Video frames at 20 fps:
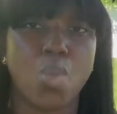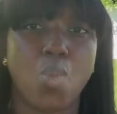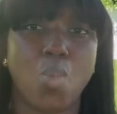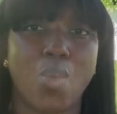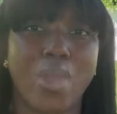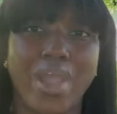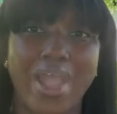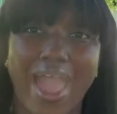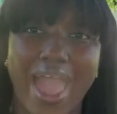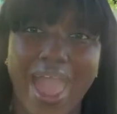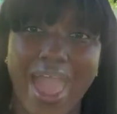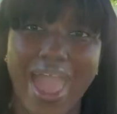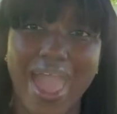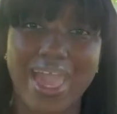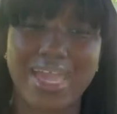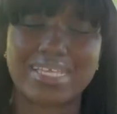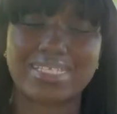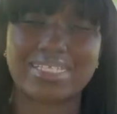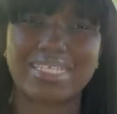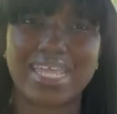
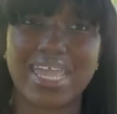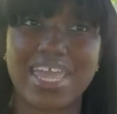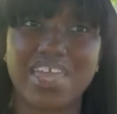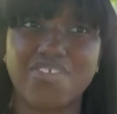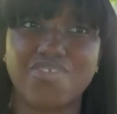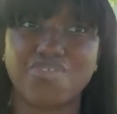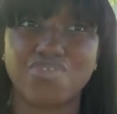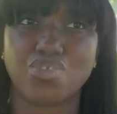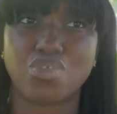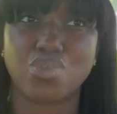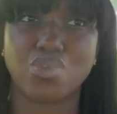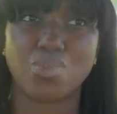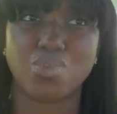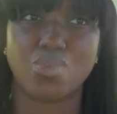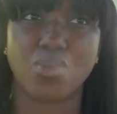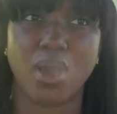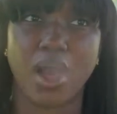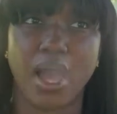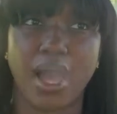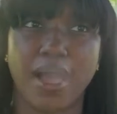Whereas if
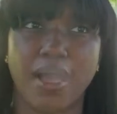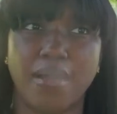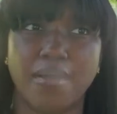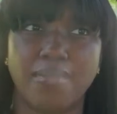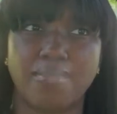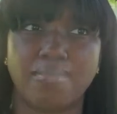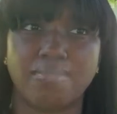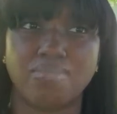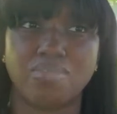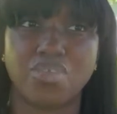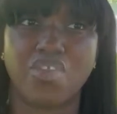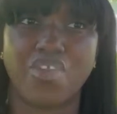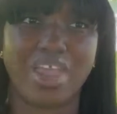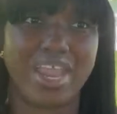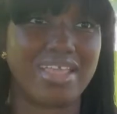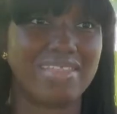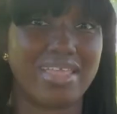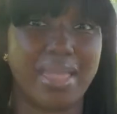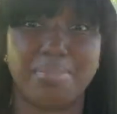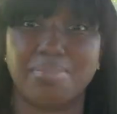you
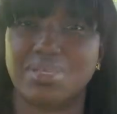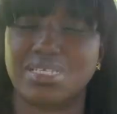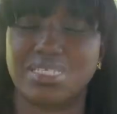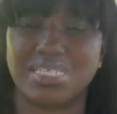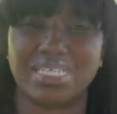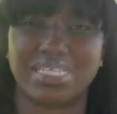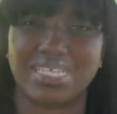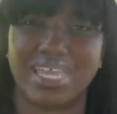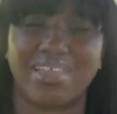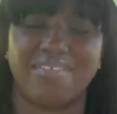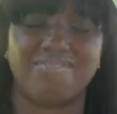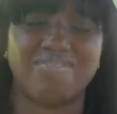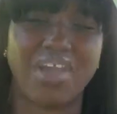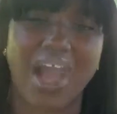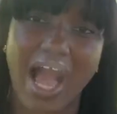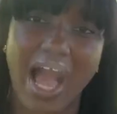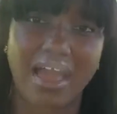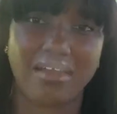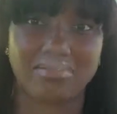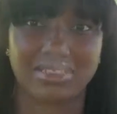created that business like
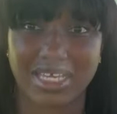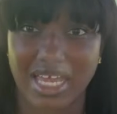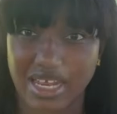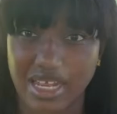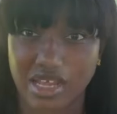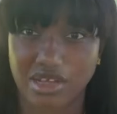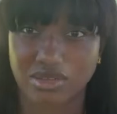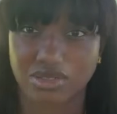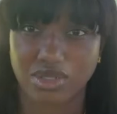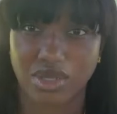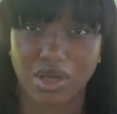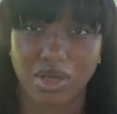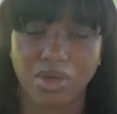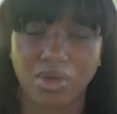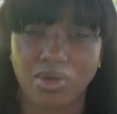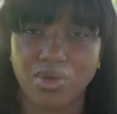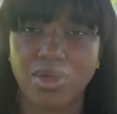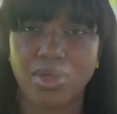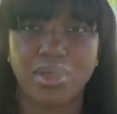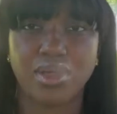5-10 years
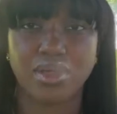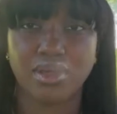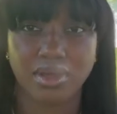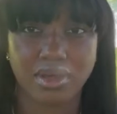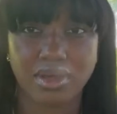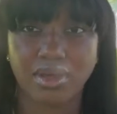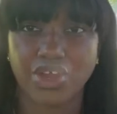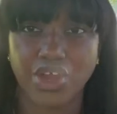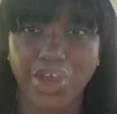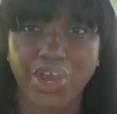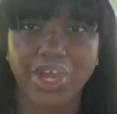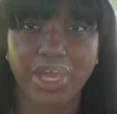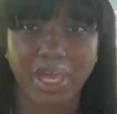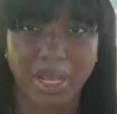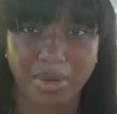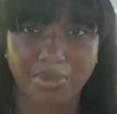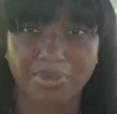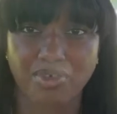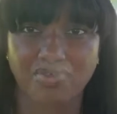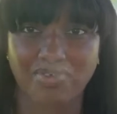ago, you're going to
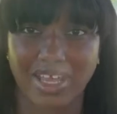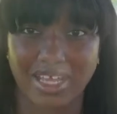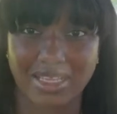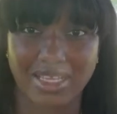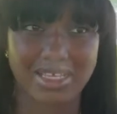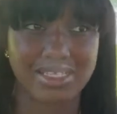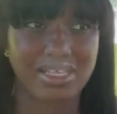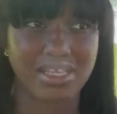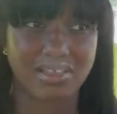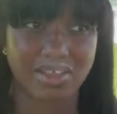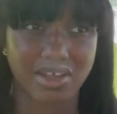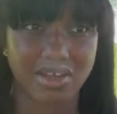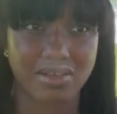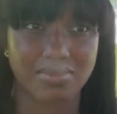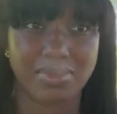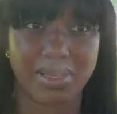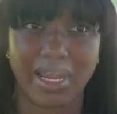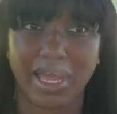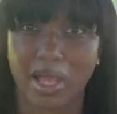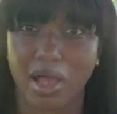get approved like this, because they're going
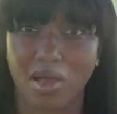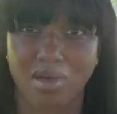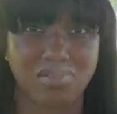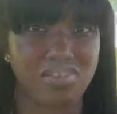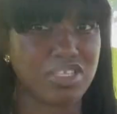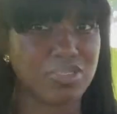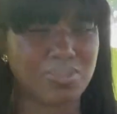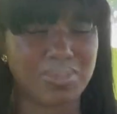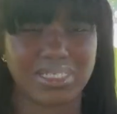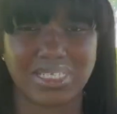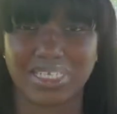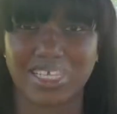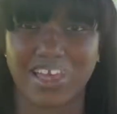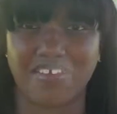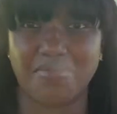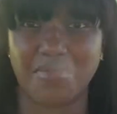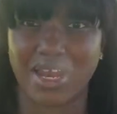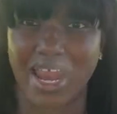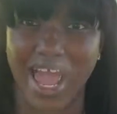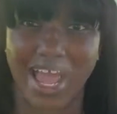to be like, oh, this business
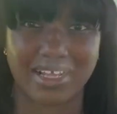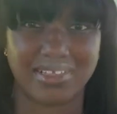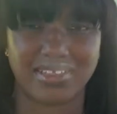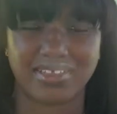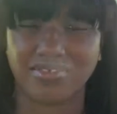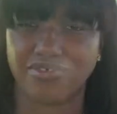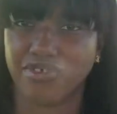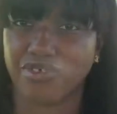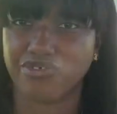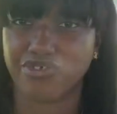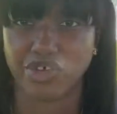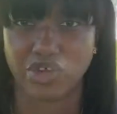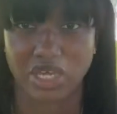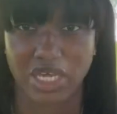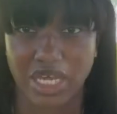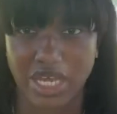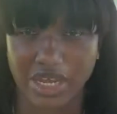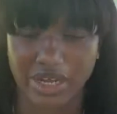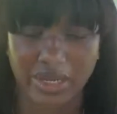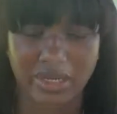has been active for
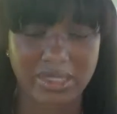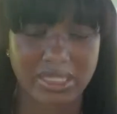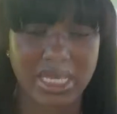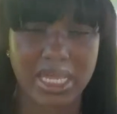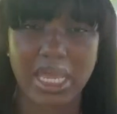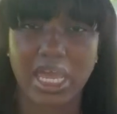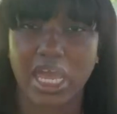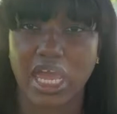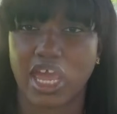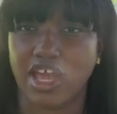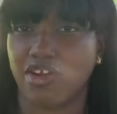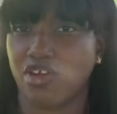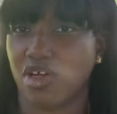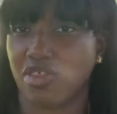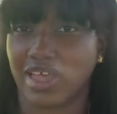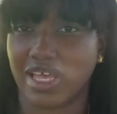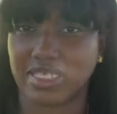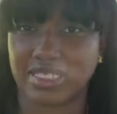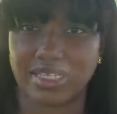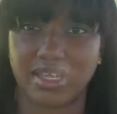years and all
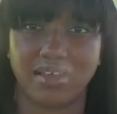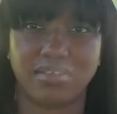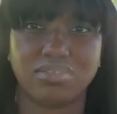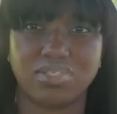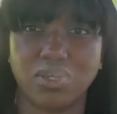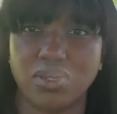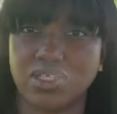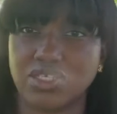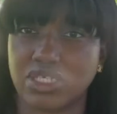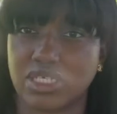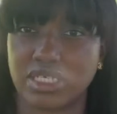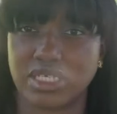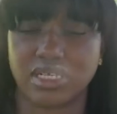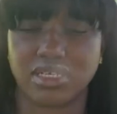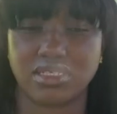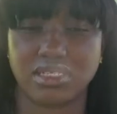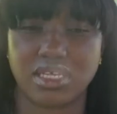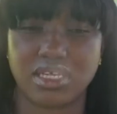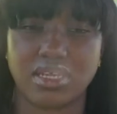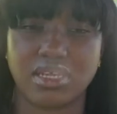that stuff. So it just
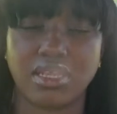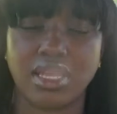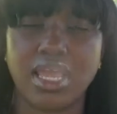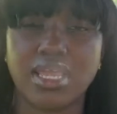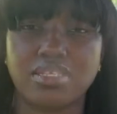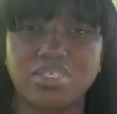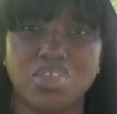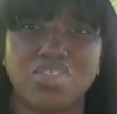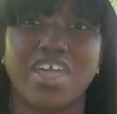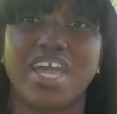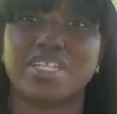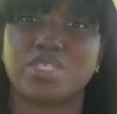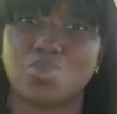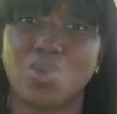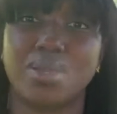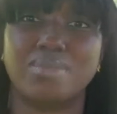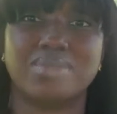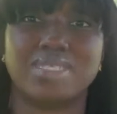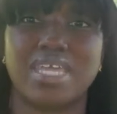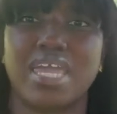looks good. So that's
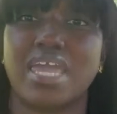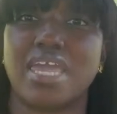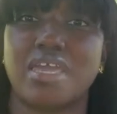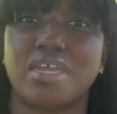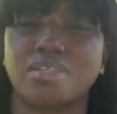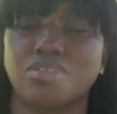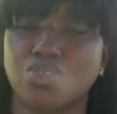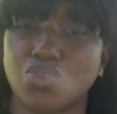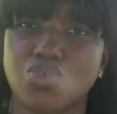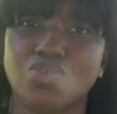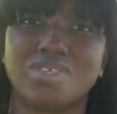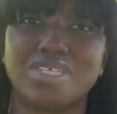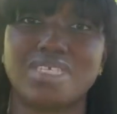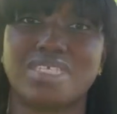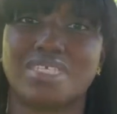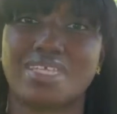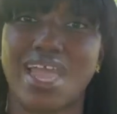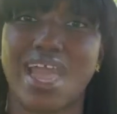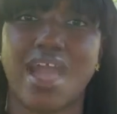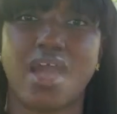why I'm saying do
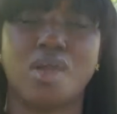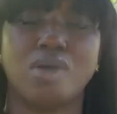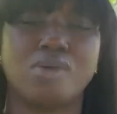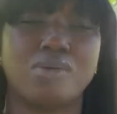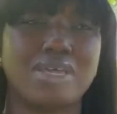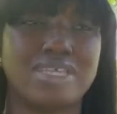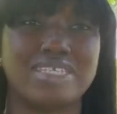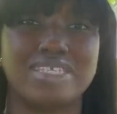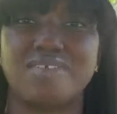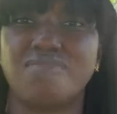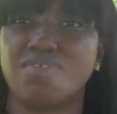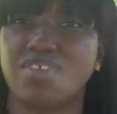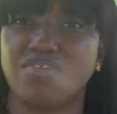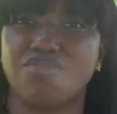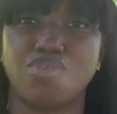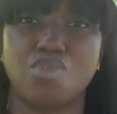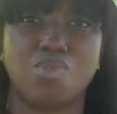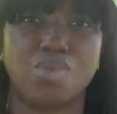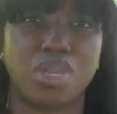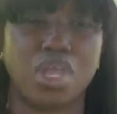this now, because even
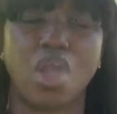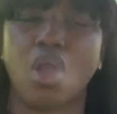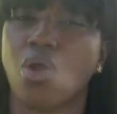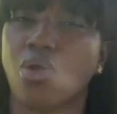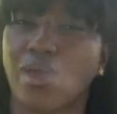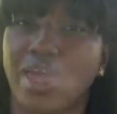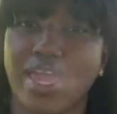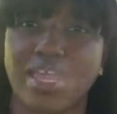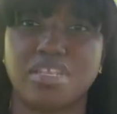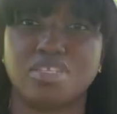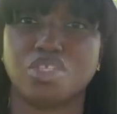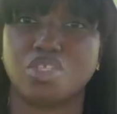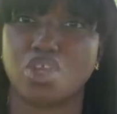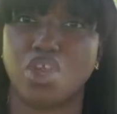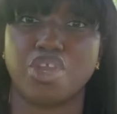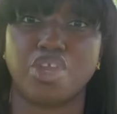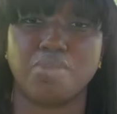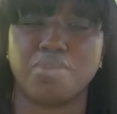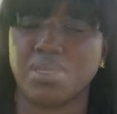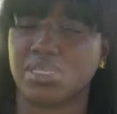if you want to go ahead and
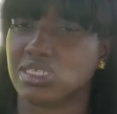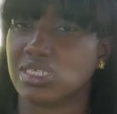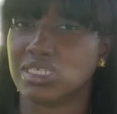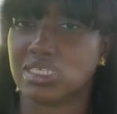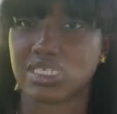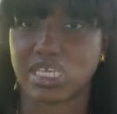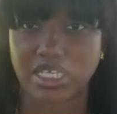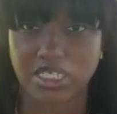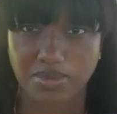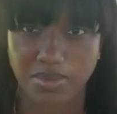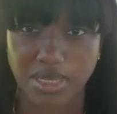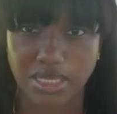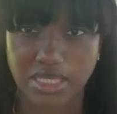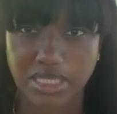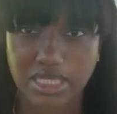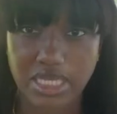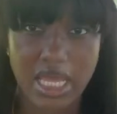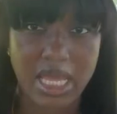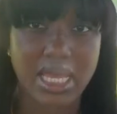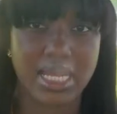start your business 6
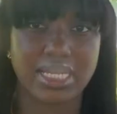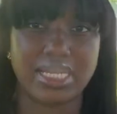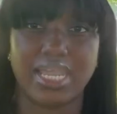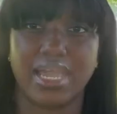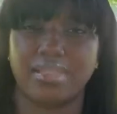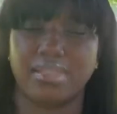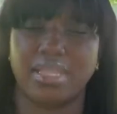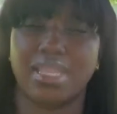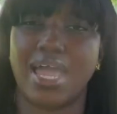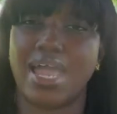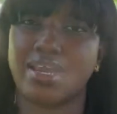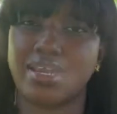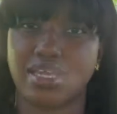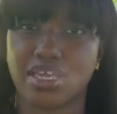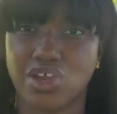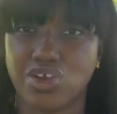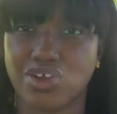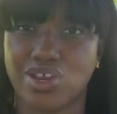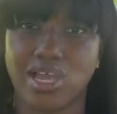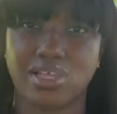months down the line, a
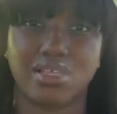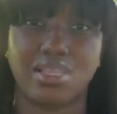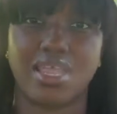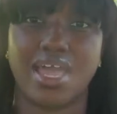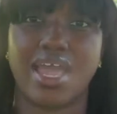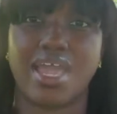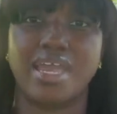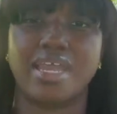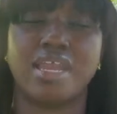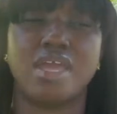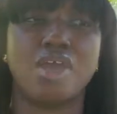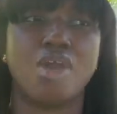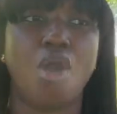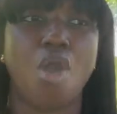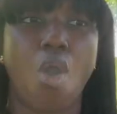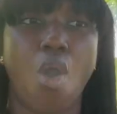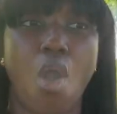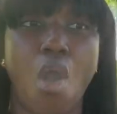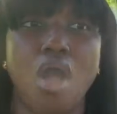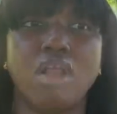year down the line,
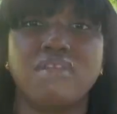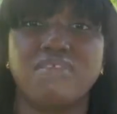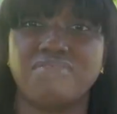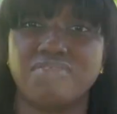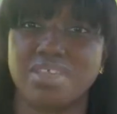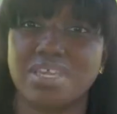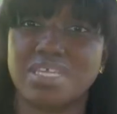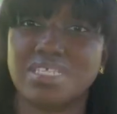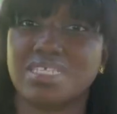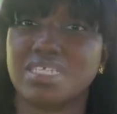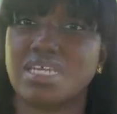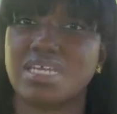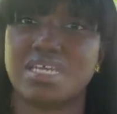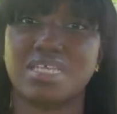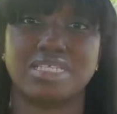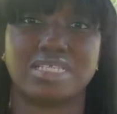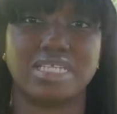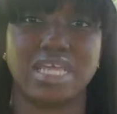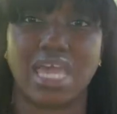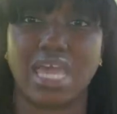all of this
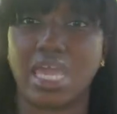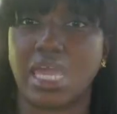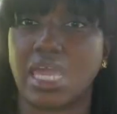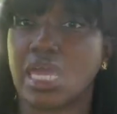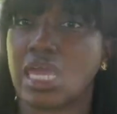is like,